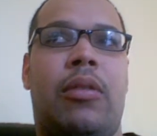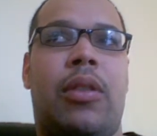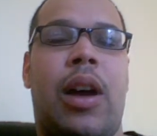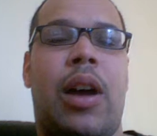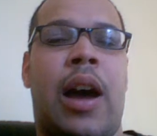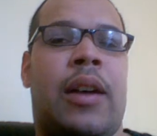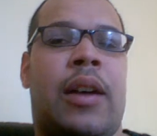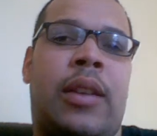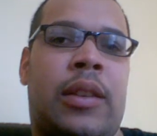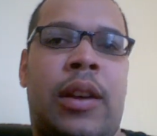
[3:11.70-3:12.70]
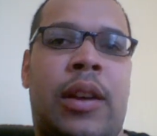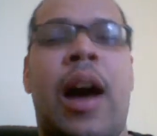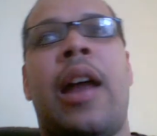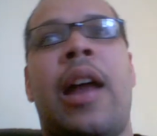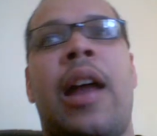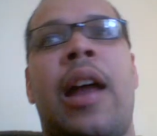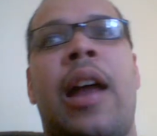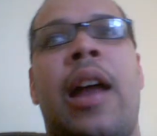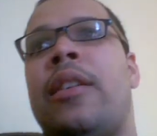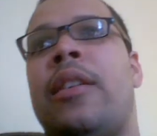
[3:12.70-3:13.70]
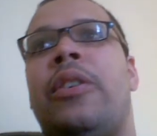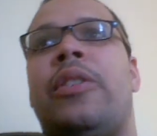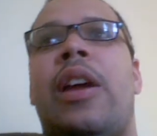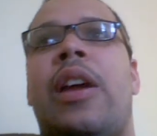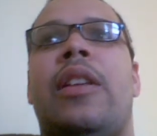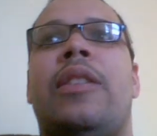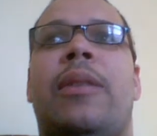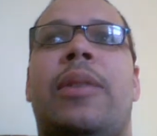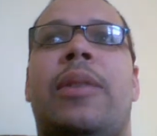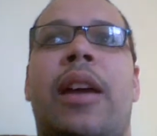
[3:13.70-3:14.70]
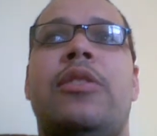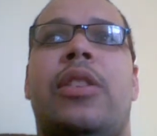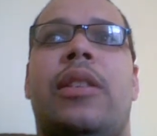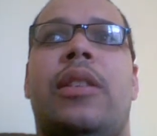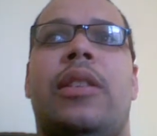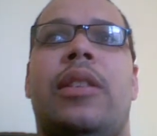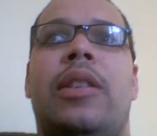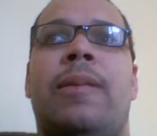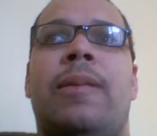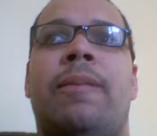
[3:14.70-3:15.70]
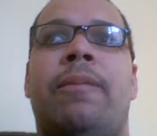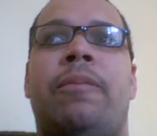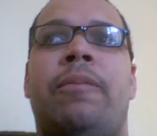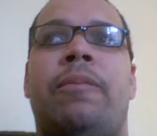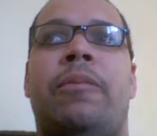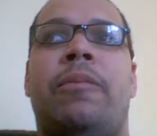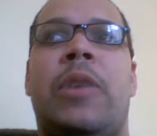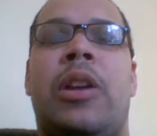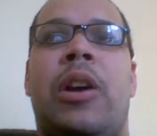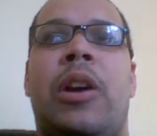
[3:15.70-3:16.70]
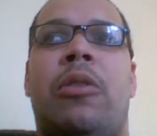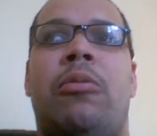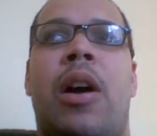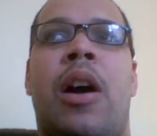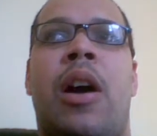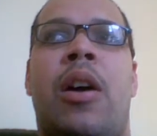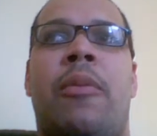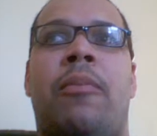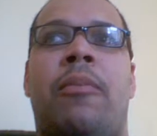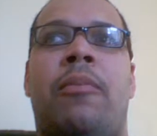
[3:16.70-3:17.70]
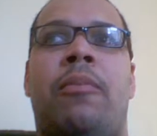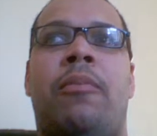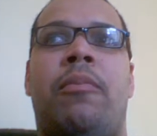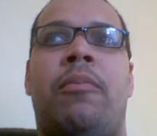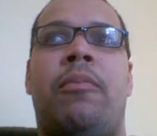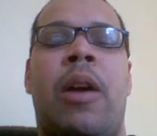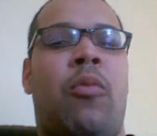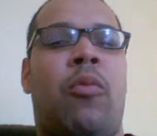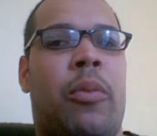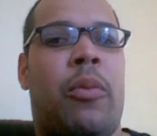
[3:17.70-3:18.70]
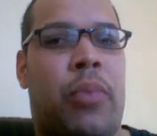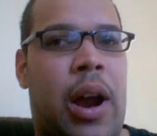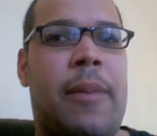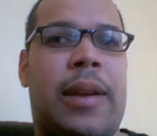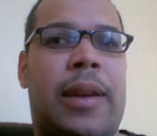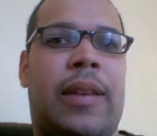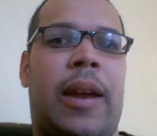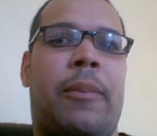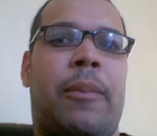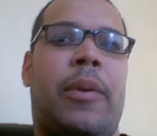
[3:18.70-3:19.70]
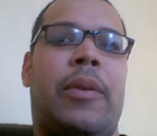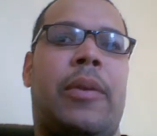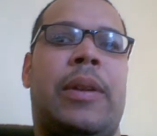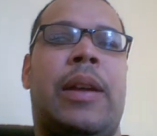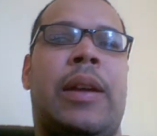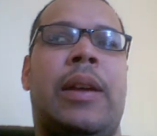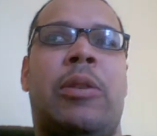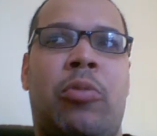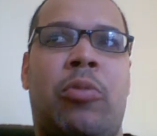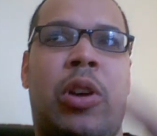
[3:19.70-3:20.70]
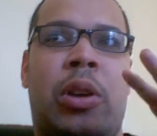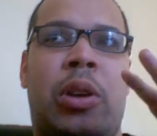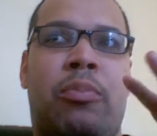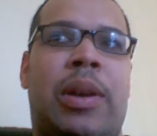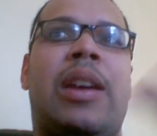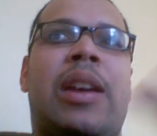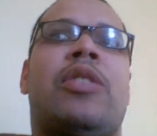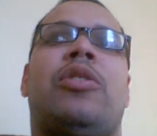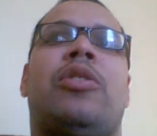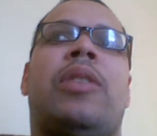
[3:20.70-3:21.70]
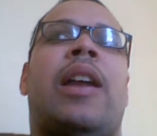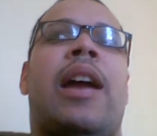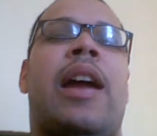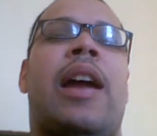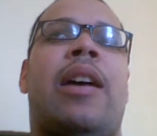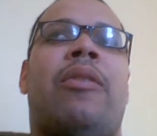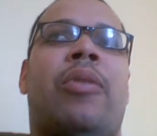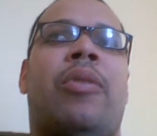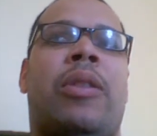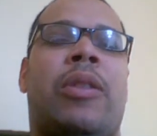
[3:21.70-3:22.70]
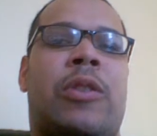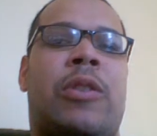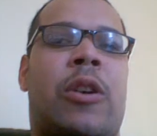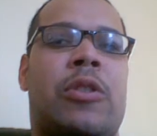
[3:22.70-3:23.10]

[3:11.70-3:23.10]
I think the God I serve understands temptation. You know, um, and one prime example, or one big issue that I have with the church